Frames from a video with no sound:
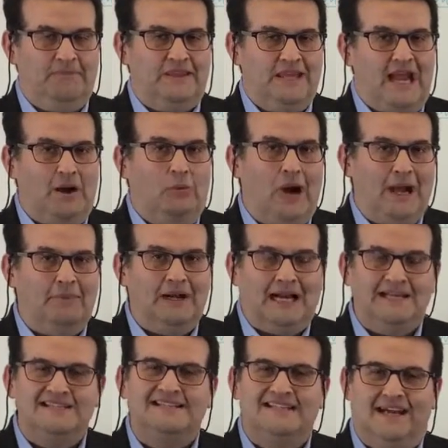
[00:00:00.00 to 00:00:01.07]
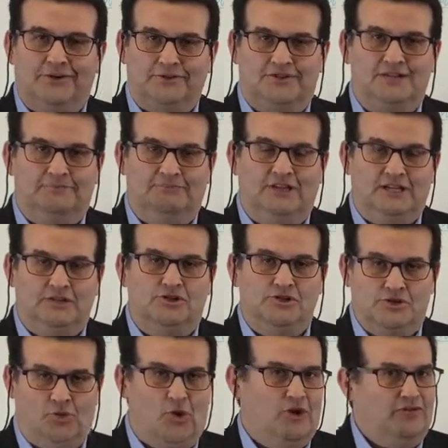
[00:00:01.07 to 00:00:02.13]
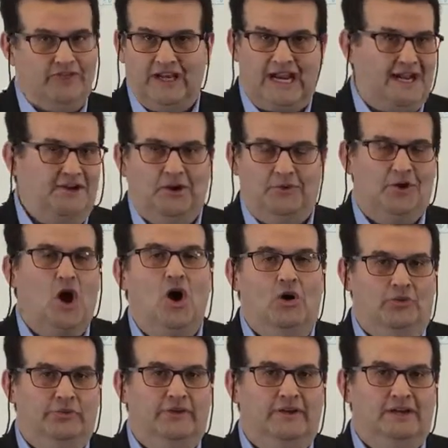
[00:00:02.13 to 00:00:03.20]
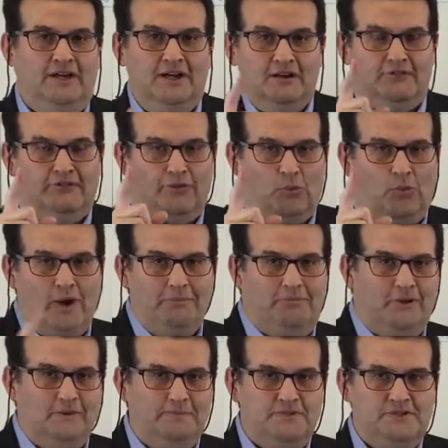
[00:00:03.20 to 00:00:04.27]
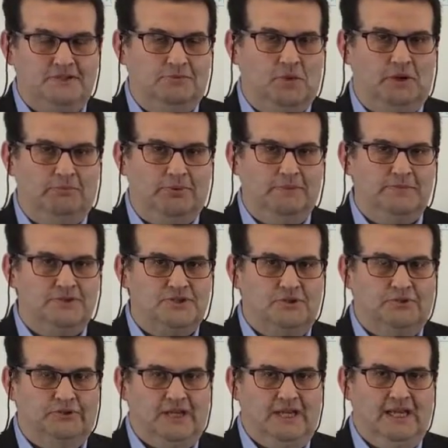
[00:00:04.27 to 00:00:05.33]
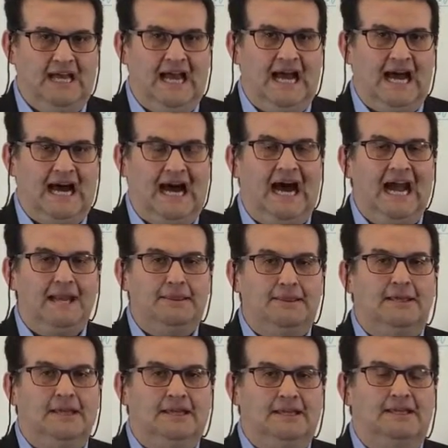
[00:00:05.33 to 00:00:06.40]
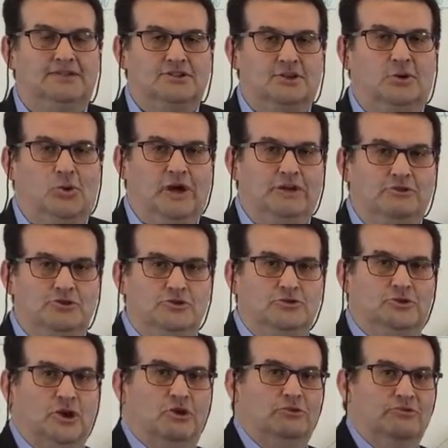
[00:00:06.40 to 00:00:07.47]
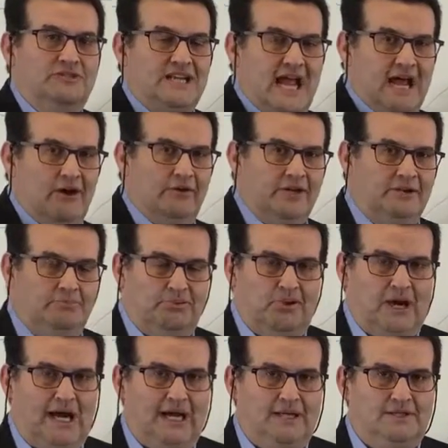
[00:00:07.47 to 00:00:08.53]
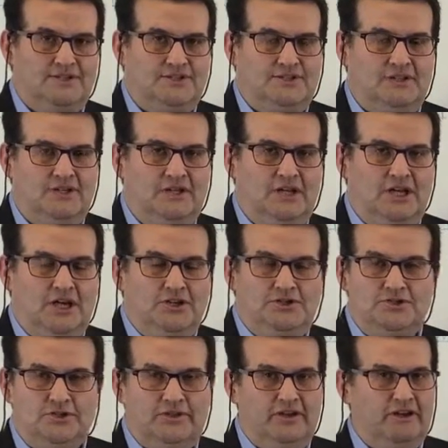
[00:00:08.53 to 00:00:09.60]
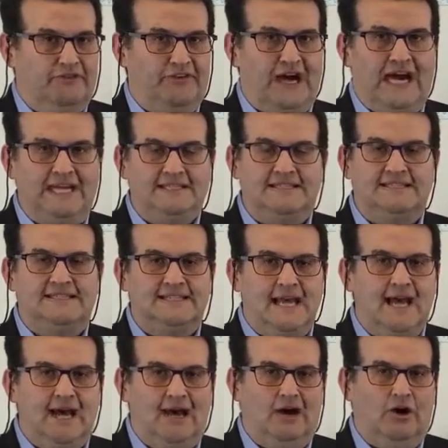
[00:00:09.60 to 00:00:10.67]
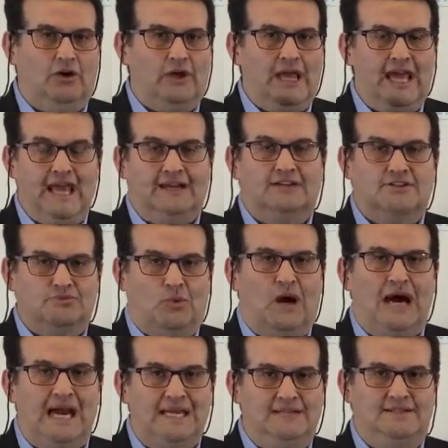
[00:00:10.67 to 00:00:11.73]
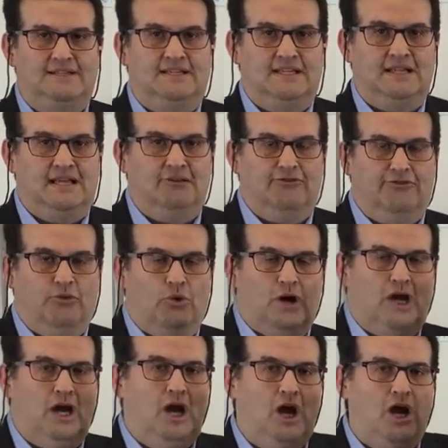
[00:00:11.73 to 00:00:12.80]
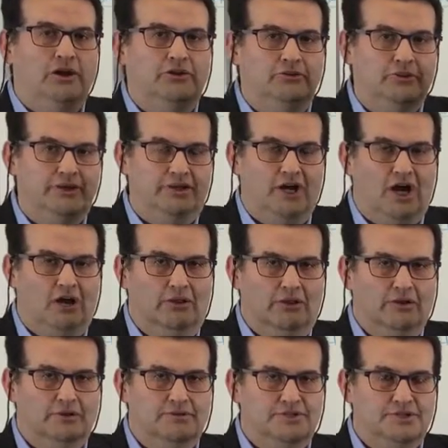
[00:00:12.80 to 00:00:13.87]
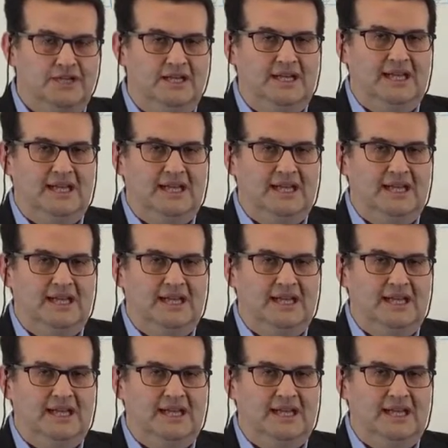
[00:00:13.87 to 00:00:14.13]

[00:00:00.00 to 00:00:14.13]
Now, why would I sell something short that I don't own? For one purpose and one purpose only. I think it's going to go down in price, so that if I sell XYZ for $100